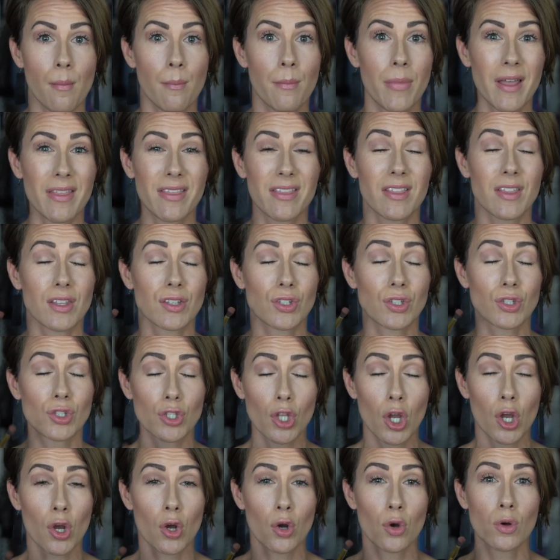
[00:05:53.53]
but
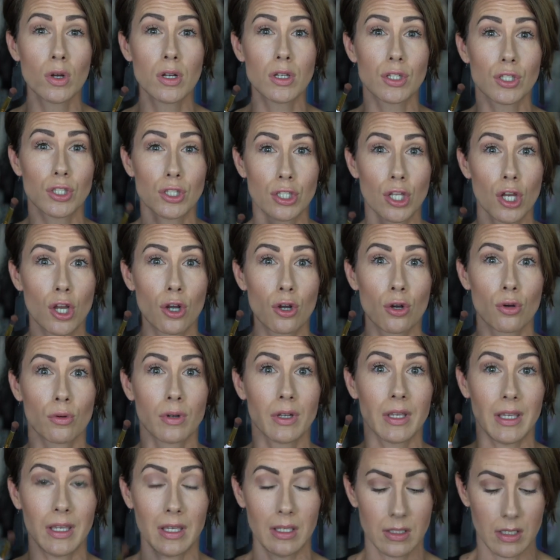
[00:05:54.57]

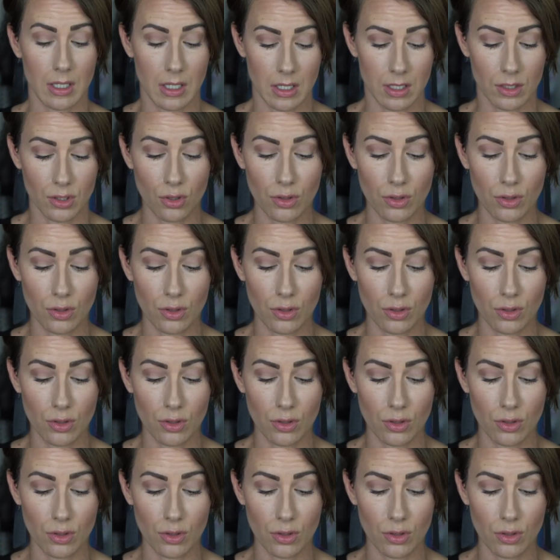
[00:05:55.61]
so easy.